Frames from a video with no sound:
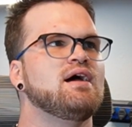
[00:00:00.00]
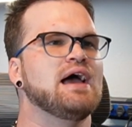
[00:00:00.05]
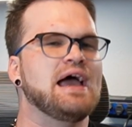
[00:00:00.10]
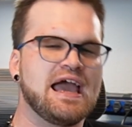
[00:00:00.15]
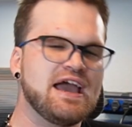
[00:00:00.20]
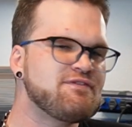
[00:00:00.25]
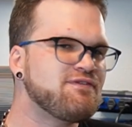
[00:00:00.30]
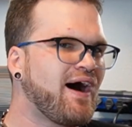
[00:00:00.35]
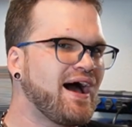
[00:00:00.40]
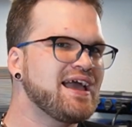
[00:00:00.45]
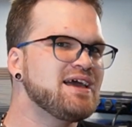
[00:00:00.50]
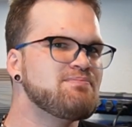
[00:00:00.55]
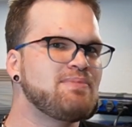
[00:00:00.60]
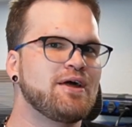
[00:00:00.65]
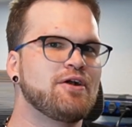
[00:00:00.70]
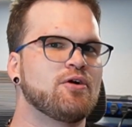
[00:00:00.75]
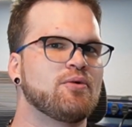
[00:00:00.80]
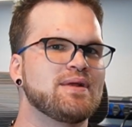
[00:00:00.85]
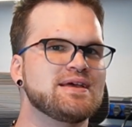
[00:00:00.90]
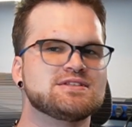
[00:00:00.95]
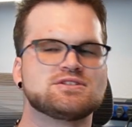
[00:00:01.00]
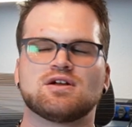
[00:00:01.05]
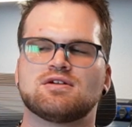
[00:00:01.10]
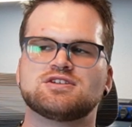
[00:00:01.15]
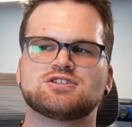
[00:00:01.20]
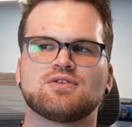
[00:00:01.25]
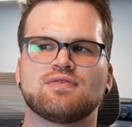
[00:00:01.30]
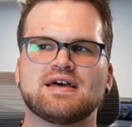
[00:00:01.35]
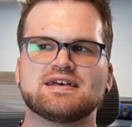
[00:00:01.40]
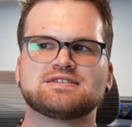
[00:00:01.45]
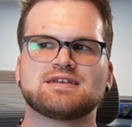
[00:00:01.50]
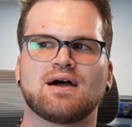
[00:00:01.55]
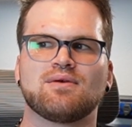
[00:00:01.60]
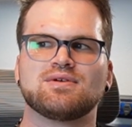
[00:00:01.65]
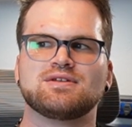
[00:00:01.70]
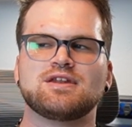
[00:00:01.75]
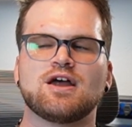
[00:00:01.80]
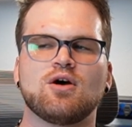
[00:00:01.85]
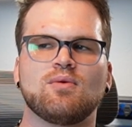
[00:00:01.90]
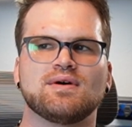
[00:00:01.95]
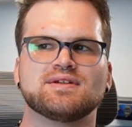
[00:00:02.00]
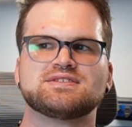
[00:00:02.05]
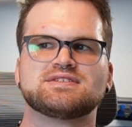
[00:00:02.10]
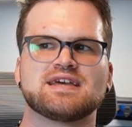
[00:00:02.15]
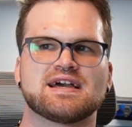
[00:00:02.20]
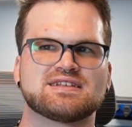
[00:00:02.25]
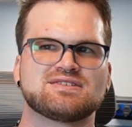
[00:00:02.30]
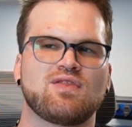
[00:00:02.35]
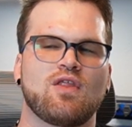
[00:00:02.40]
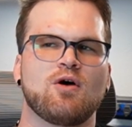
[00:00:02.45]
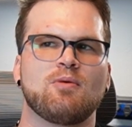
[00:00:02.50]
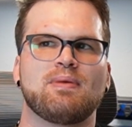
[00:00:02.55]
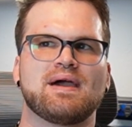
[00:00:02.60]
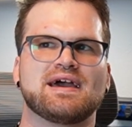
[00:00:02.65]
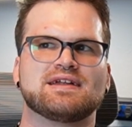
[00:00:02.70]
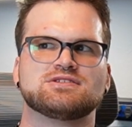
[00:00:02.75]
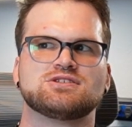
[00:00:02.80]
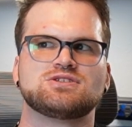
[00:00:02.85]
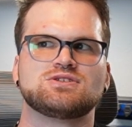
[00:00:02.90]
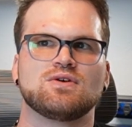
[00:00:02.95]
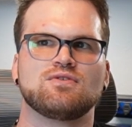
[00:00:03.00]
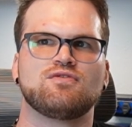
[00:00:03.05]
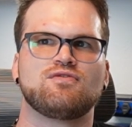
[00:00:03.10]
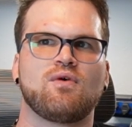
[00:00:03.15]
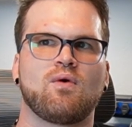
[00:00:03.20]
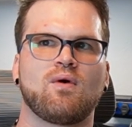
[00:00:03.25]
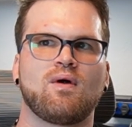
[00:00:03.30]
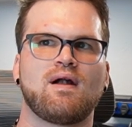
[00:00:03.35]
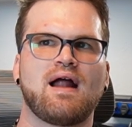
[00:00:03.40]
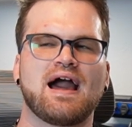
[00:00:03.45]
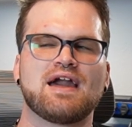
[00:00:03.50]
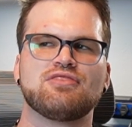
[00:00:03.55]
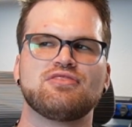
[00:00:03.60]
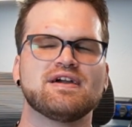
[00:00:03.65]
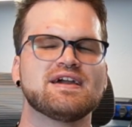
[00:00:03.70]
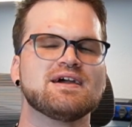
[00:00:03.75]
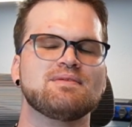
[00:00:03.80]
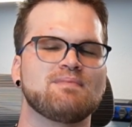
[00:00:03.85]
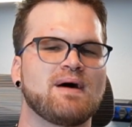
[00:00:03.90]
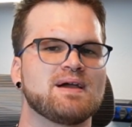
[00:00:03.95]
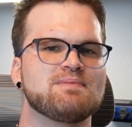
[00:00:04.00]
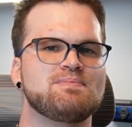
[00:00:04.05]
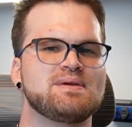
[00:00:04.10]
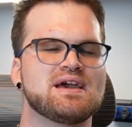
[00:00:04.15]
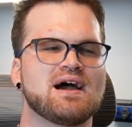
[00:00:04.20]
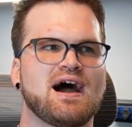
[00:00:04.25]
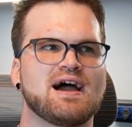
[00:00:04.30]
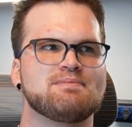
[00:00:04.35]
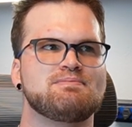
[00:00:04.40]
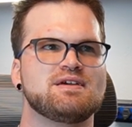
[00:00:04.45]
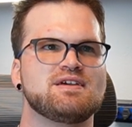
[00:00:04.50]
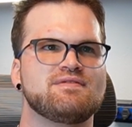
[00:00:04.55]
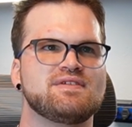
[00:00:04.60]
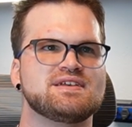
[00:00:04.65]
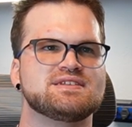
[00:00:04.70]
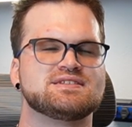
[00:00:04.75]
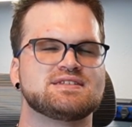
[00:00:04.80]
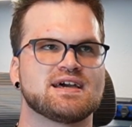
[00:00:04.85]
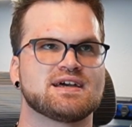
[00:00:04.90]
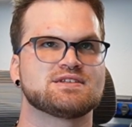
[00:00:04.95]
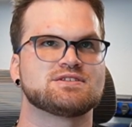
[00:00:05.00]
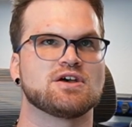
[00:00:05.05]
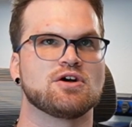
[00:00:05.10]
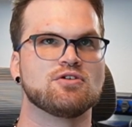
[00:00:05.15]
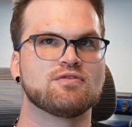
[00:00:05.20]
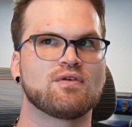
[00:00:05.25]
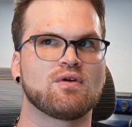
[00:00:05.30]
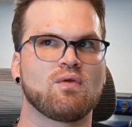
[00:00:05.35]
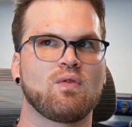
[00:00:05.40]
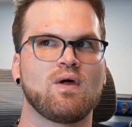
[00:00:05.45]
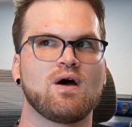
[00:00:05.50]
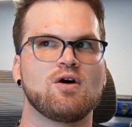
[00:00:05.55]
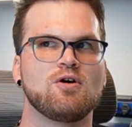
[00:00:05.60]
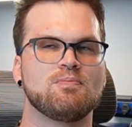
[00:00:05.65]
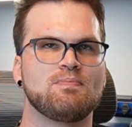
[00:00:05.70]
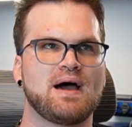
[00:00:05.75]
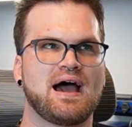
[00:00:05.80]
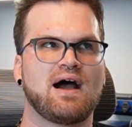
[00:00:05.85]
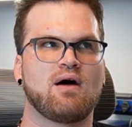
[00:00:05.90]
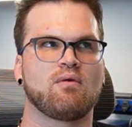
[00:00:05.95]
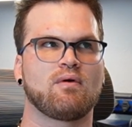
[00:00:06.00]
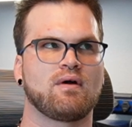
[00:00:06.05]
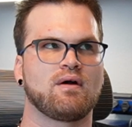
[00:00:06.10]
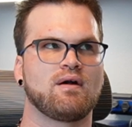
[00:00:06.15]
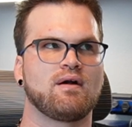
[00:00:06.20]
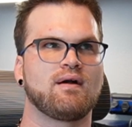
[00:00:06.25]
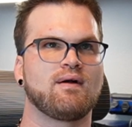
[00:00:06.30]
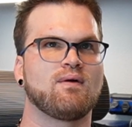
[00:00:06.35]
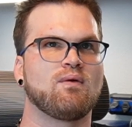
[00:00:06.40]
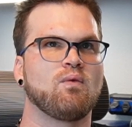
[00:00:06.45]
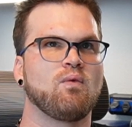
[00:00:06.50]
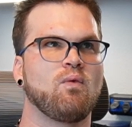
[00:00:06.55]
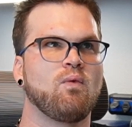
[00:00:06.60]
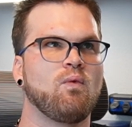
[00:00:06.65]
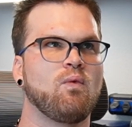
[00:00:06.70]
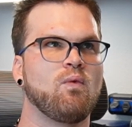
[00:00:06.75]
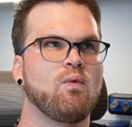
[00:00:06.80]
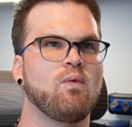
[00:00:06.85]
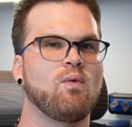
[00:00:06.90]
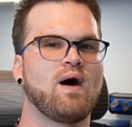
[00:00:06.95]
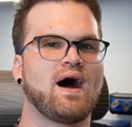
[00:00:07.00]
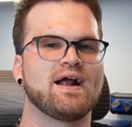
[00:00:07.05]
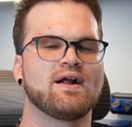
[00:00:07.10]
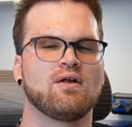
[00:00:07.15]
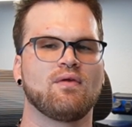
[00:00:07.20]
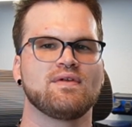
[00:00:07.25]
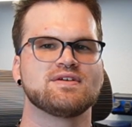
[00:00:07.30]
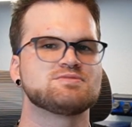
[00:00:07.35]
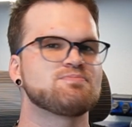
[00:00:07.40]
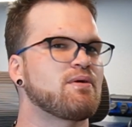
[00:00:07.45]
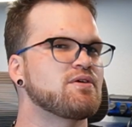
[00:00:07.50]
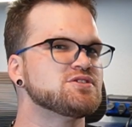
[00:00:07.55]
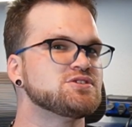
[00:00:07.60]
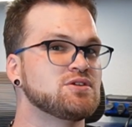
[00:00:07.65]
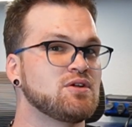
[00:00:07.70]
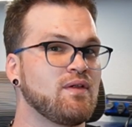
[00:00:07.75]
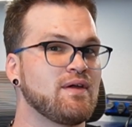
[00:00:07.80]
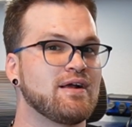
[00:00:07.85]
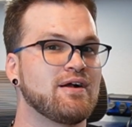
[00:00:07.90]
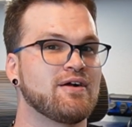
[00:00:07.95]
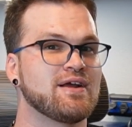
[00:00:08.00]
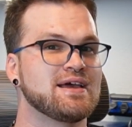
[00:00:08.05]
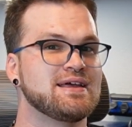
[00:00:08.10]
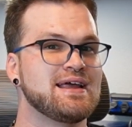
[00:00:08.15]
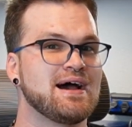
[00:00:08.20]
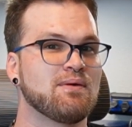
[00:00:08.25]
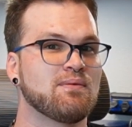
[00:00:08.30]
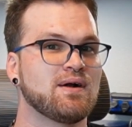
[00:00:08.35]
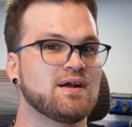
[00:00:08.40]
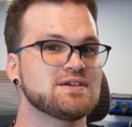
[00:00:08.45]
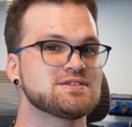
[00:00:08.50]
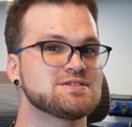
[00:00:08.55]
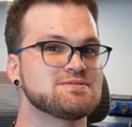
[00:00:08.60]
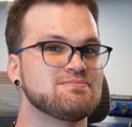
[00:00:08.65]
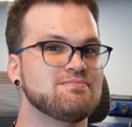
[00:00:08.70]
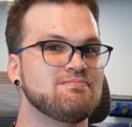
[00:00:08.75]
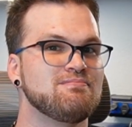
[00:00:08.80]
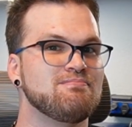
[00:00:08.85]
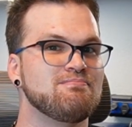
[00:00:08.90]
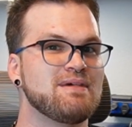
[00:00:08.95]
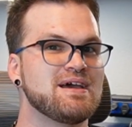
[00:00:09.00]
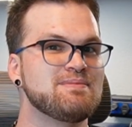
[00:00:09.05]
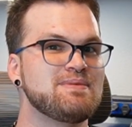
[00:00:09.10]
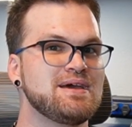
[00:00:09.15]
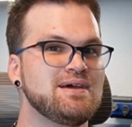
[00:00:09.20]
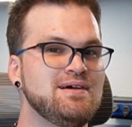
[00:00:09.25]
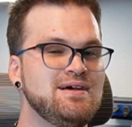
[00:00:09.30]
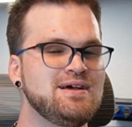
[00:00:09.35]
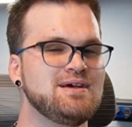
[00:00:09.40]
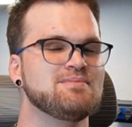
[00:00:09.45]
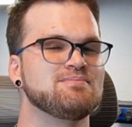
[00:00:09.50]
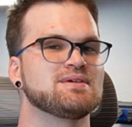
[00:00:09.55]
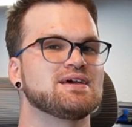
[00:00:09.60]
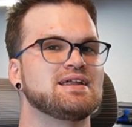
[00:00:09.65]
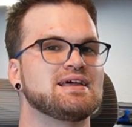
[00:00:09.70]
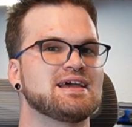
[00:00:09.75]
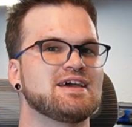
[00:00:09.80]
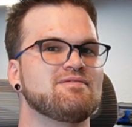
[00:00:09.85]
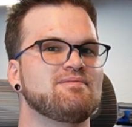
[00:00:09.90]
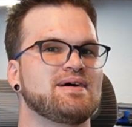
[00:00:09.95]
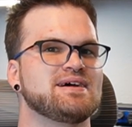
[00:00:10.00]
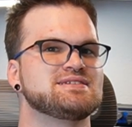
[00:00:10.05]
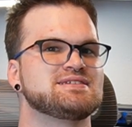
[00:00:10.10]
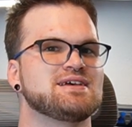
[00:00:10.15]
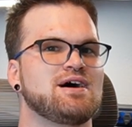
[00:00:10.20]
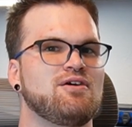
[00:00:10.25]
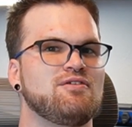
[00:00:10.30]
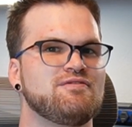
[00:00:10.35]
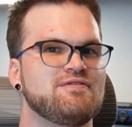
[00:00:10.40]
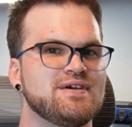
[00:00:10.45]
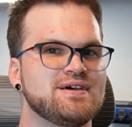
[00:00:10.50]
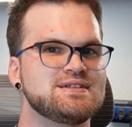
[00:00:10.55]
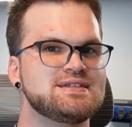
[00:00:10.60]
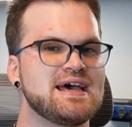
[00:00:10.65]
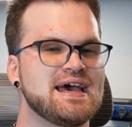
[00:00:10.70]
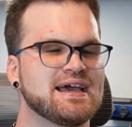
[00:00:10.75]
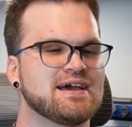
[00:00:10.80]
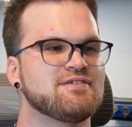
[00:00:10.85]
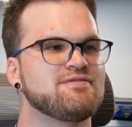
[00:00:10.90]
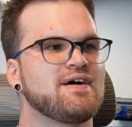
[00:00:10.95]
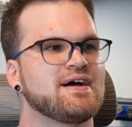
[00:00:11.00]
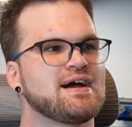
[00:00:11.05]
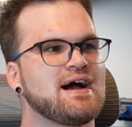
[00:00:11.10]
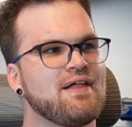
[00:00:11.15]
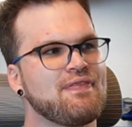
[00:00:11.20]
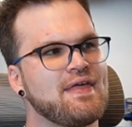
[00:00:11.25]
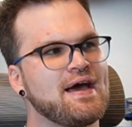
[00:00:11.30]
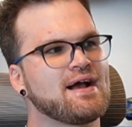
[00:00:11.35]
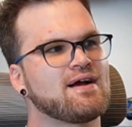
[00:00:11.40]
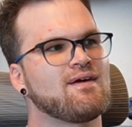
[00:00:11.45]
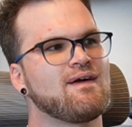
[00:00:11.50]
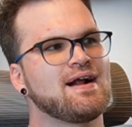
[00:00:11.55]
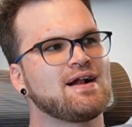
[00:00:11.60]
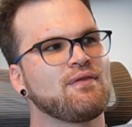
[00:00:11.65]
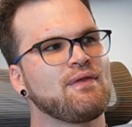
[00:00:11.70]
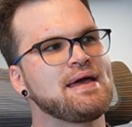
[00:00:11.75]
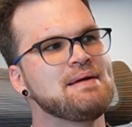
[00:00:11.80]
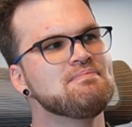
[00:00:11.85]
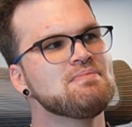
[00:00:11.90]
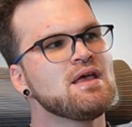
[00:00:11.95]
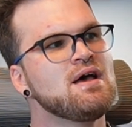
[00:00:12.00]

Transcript: If I had better researched this, I would know what 6LoWPAN stood for. I think it might be IPv6 over low power wireless personal area networks, maybe. I'm going to give myself a ding if I got that correctly.